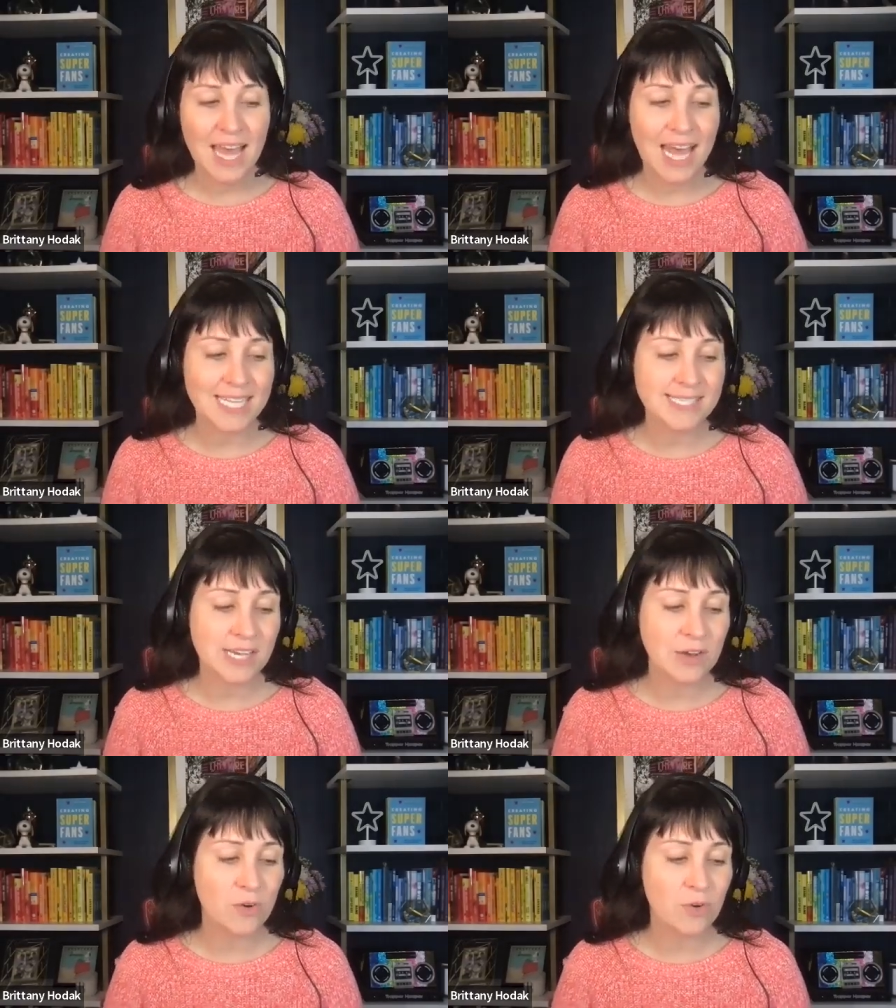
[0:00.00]
And
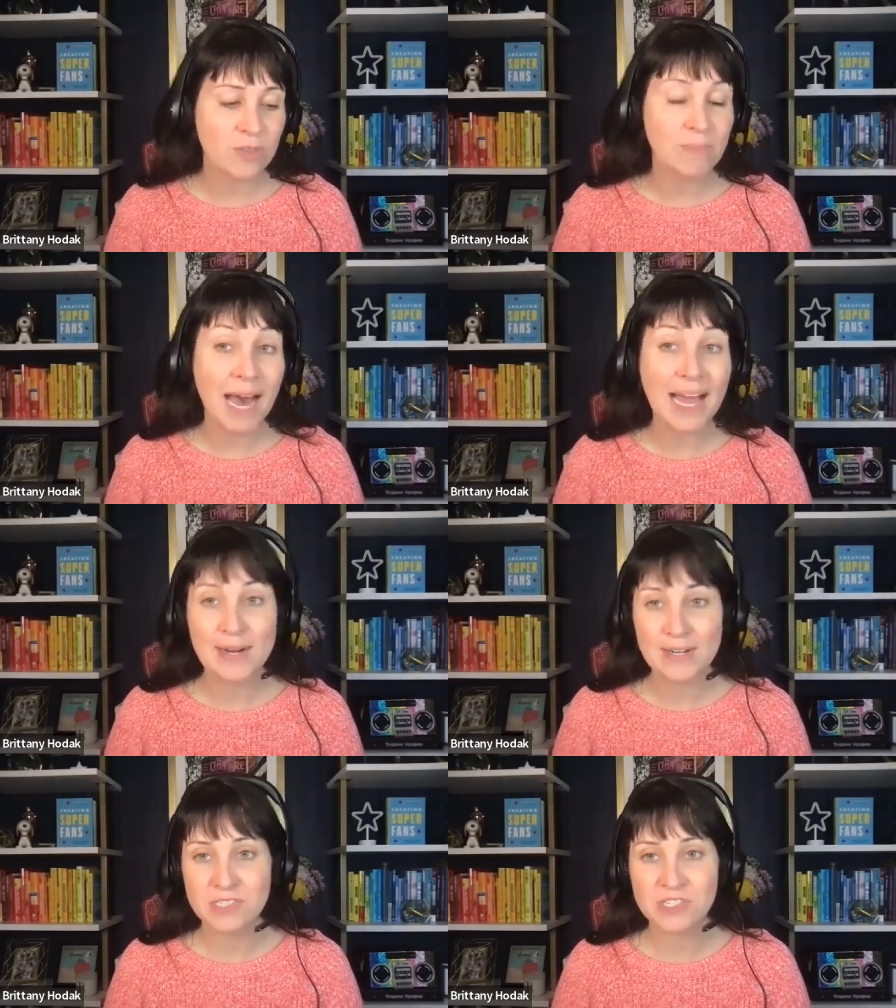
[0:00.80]
so the
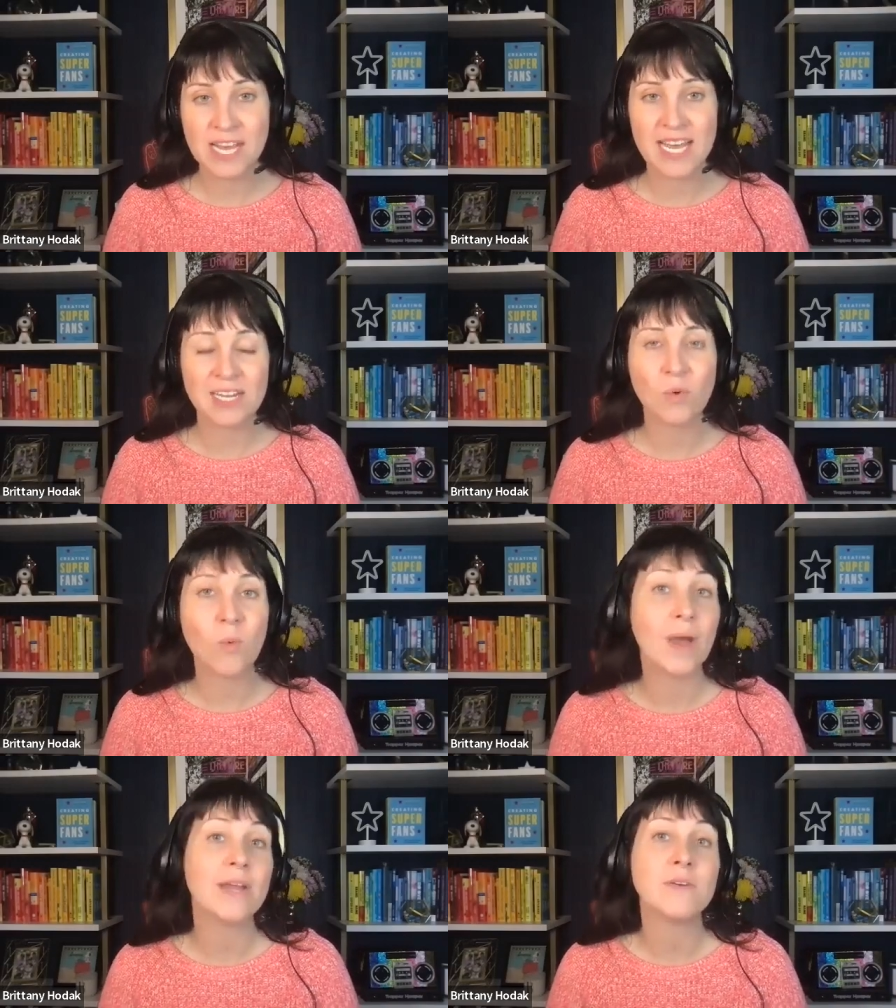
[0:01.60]
buyer said,
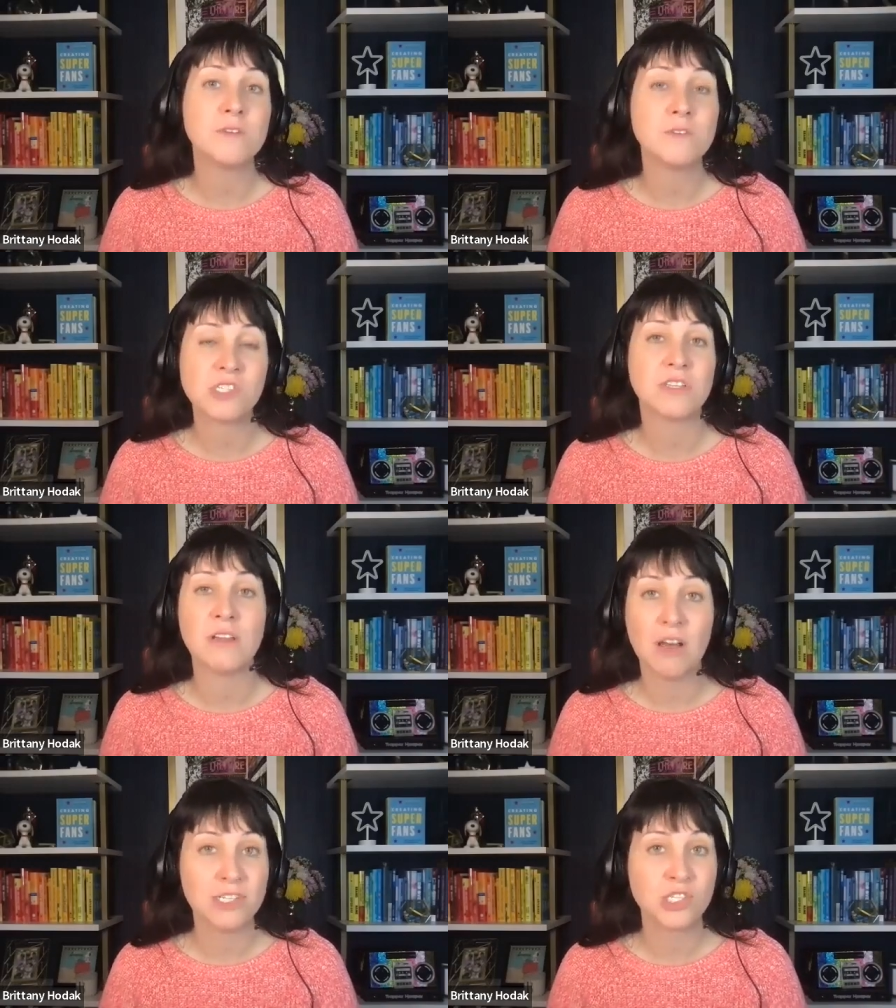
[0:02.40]
"Why don't you just
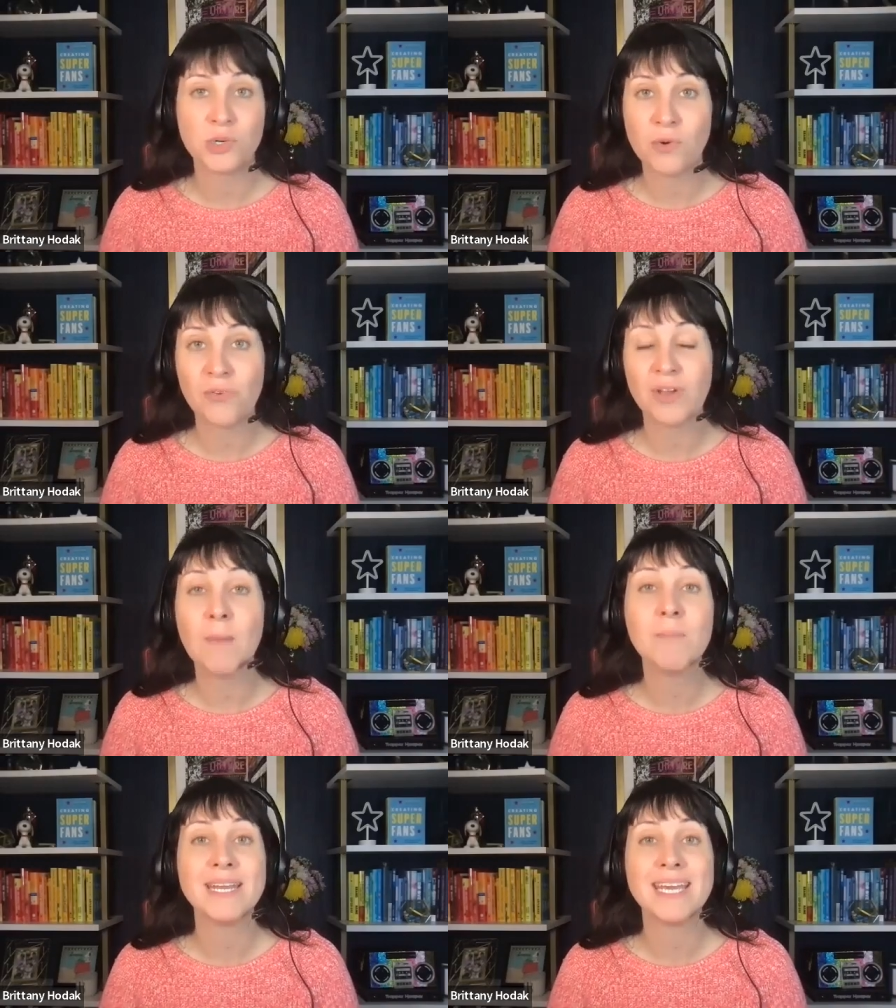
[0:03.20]
launch your own
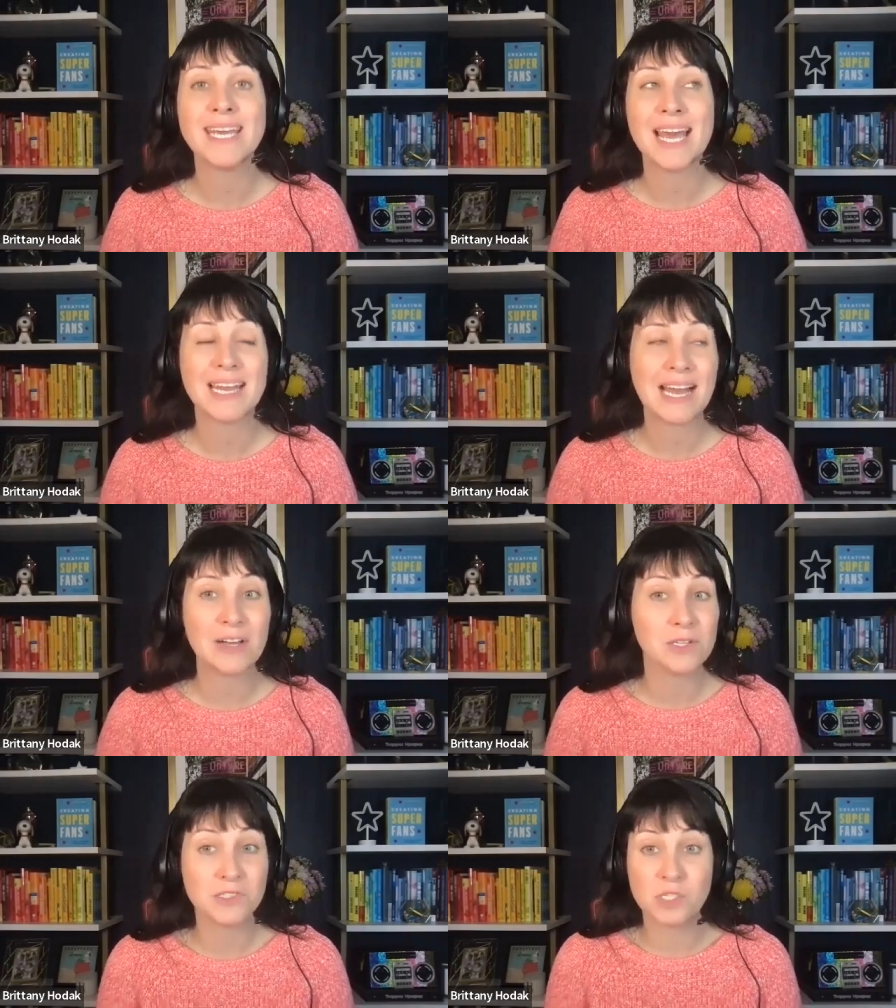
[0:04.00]
company and
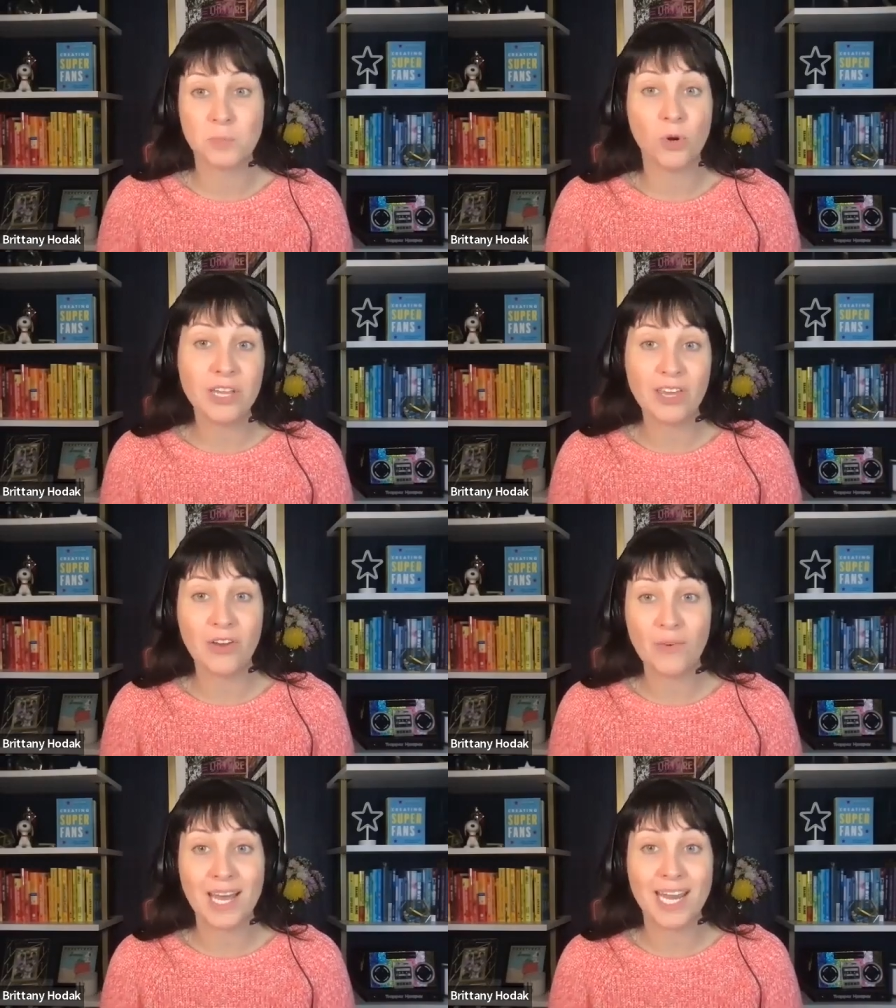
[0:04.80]
I'll support
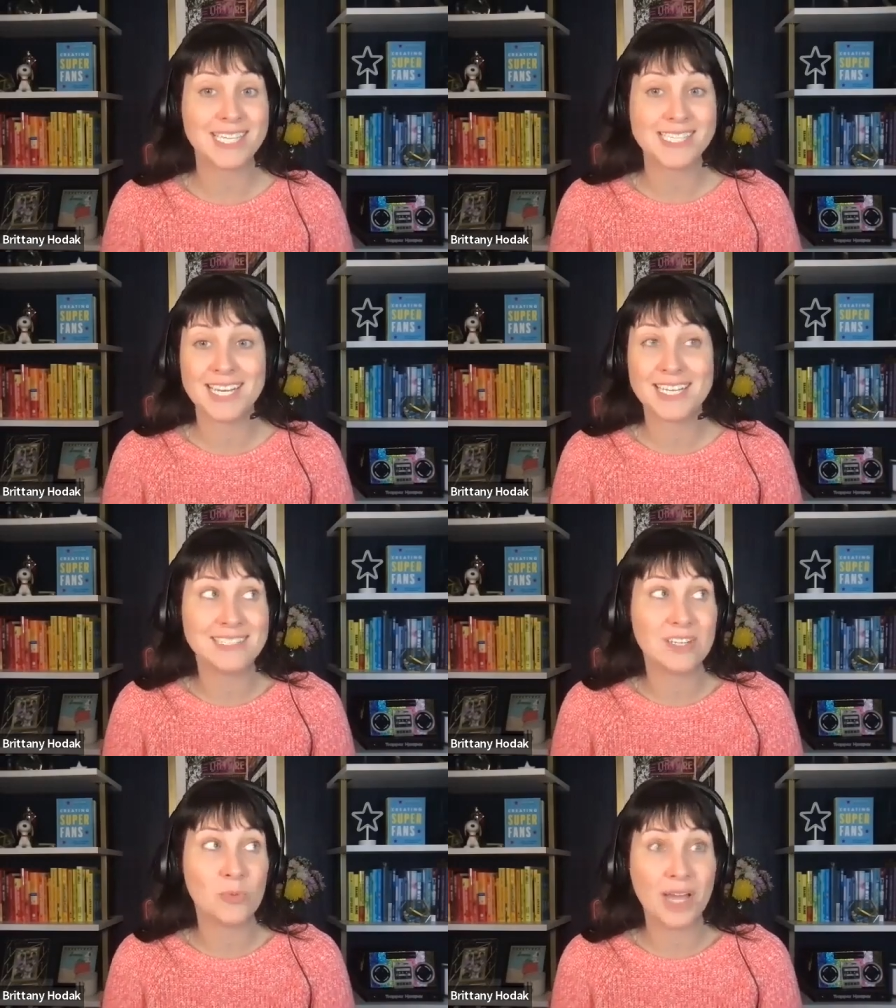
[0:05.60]
you?" And I
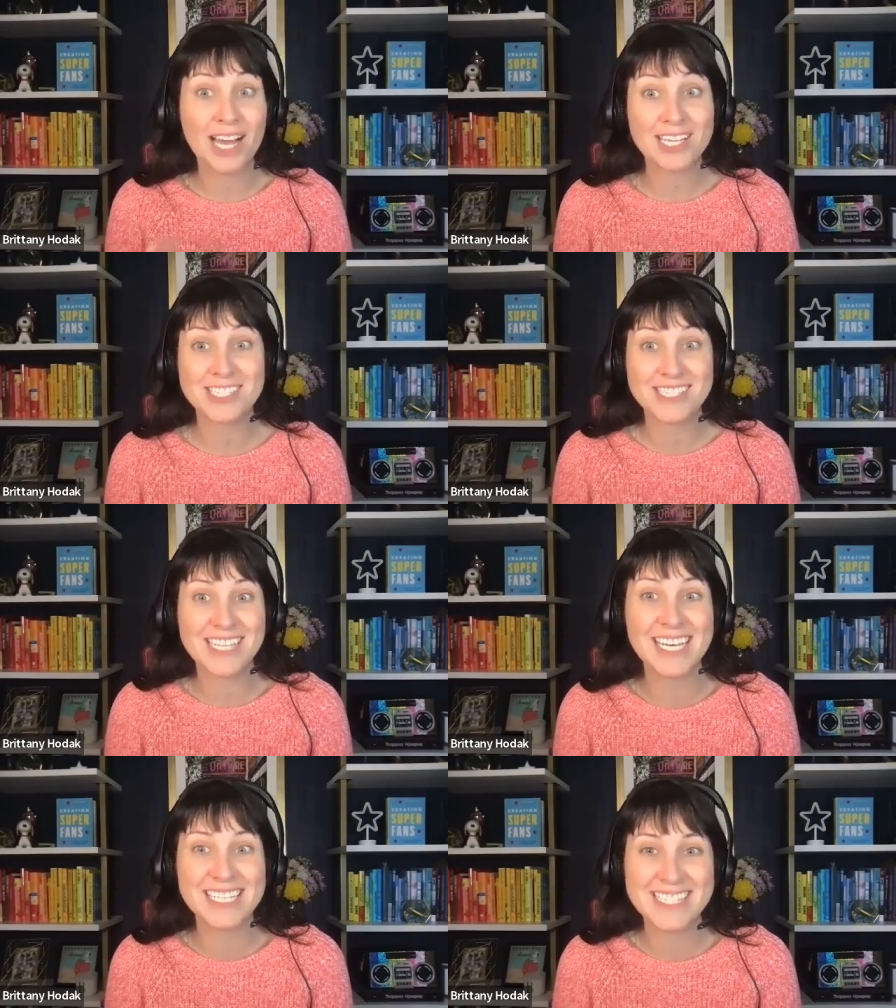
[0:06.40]
said, "Oh my gosh,
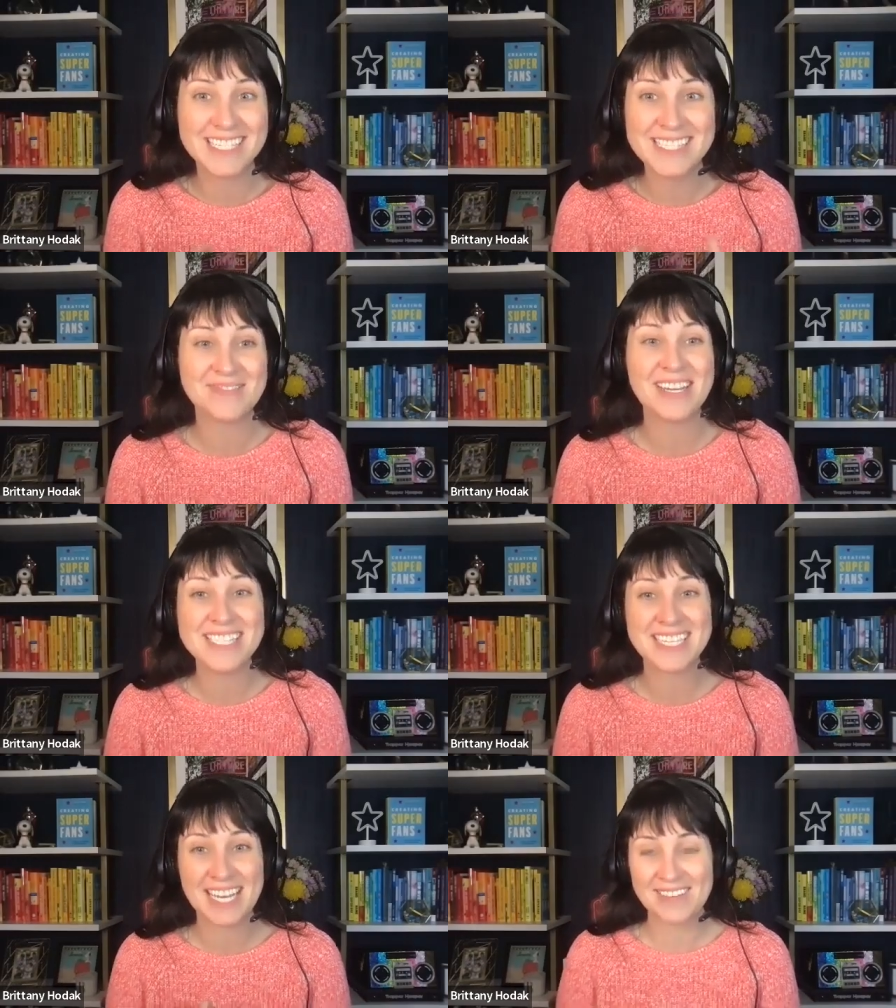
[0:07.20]
that sounds
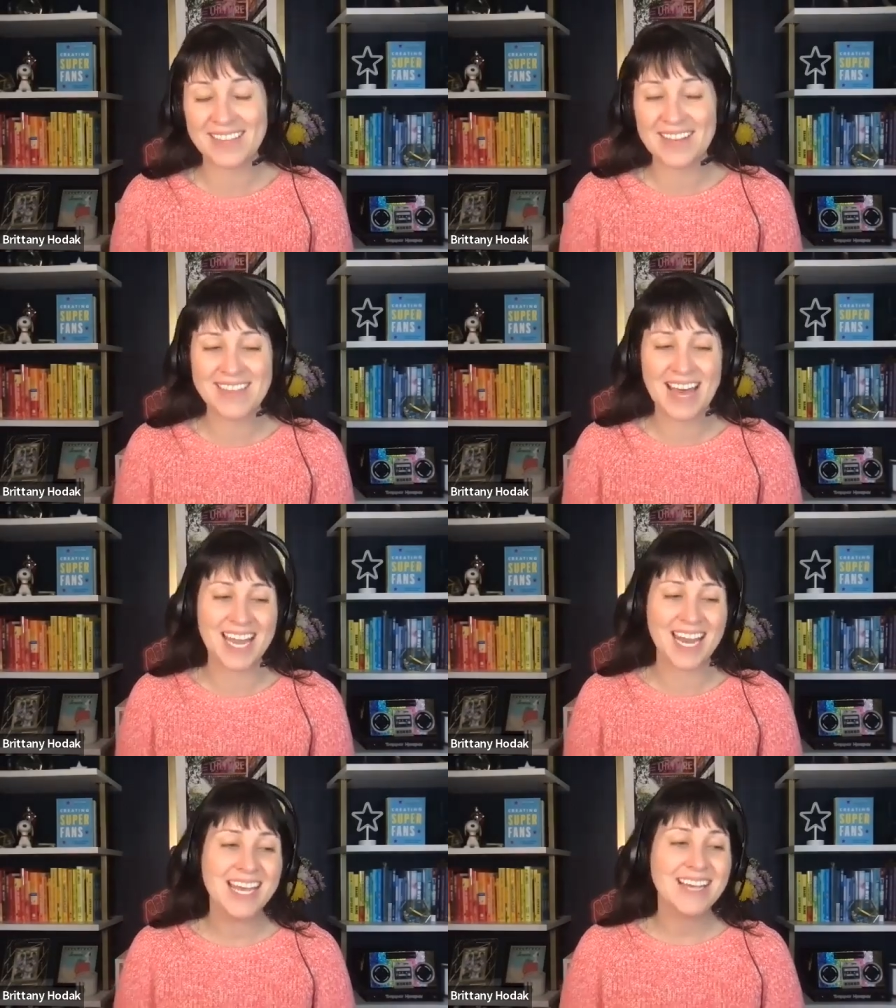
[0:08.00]
amazing. I would love that."